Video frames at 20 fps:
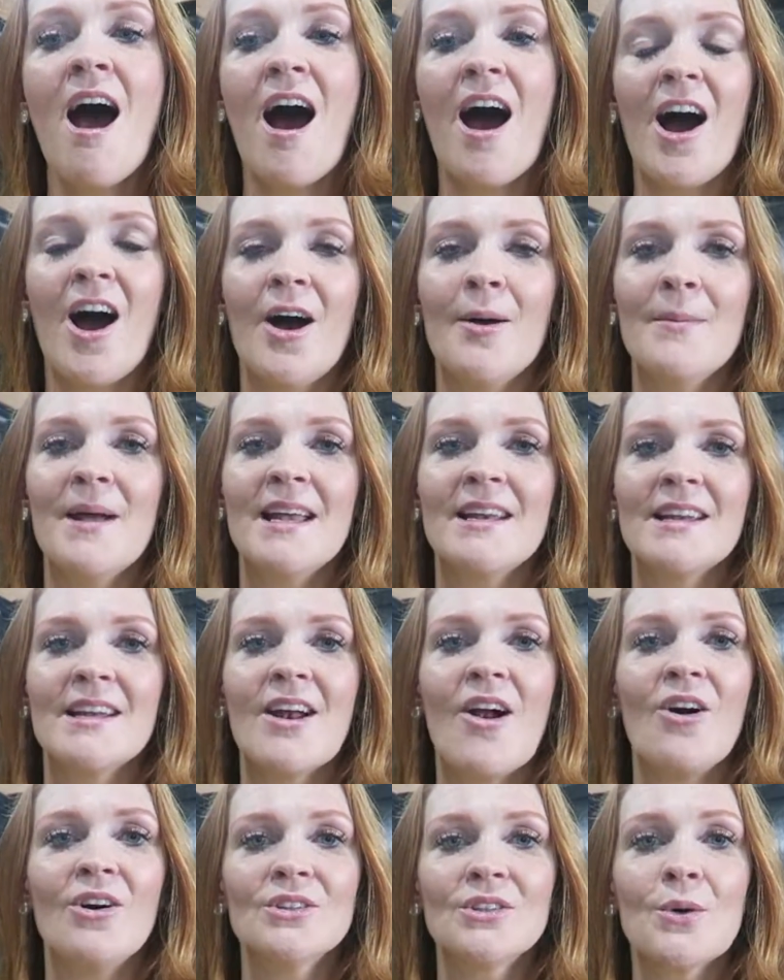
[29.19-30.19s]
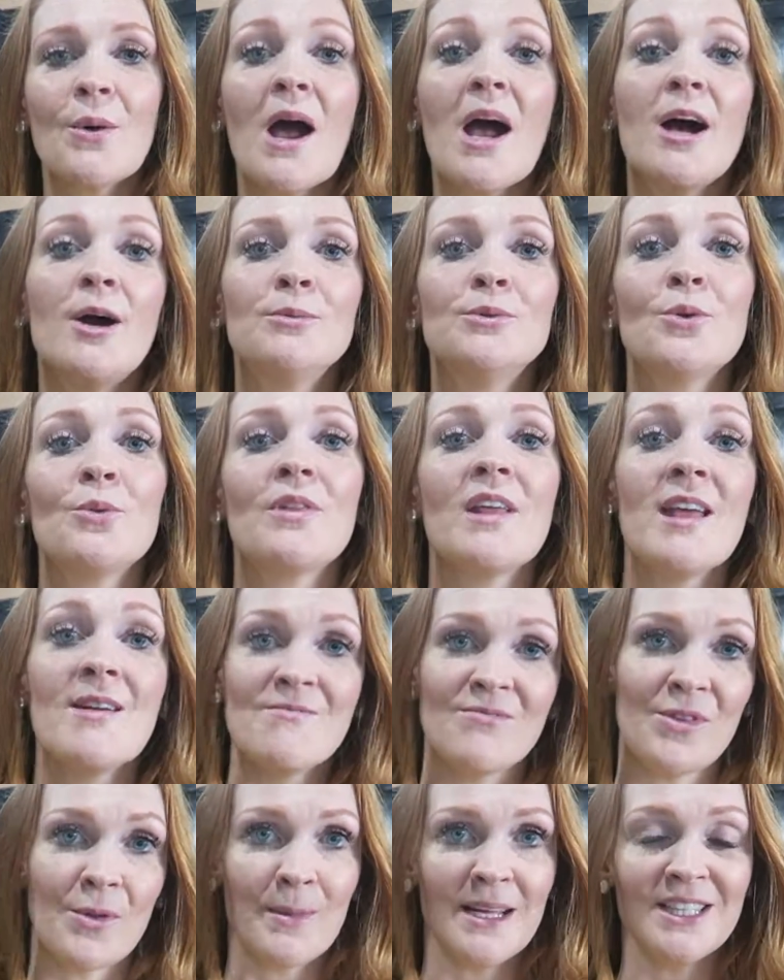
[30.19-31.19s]
and it also helps with
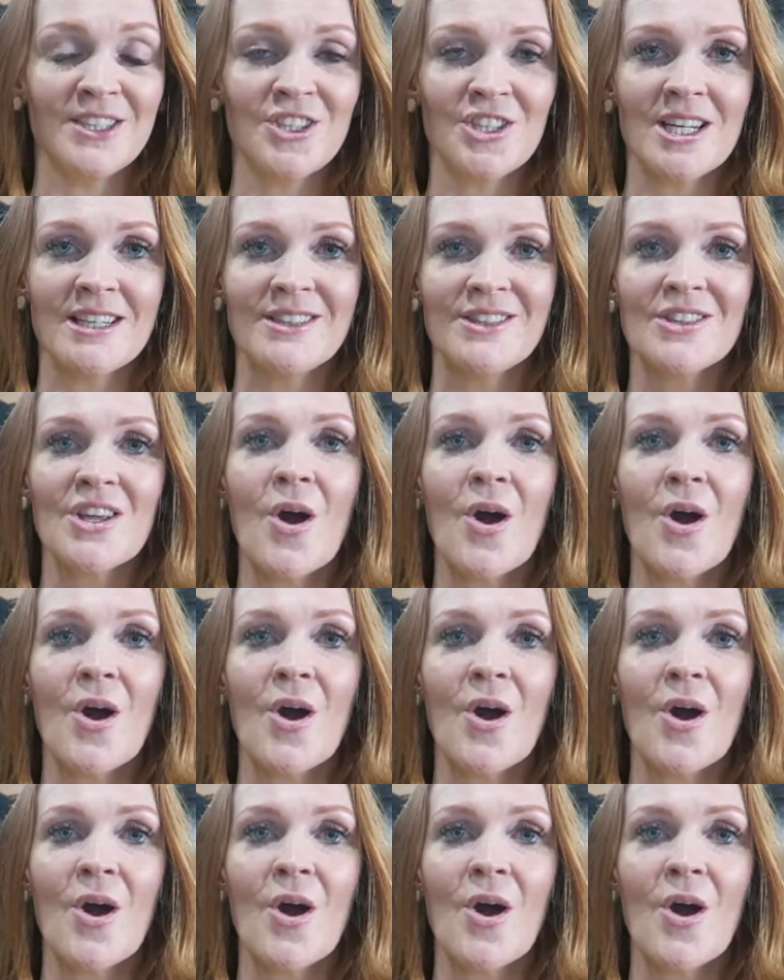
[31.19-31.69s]
inflammation.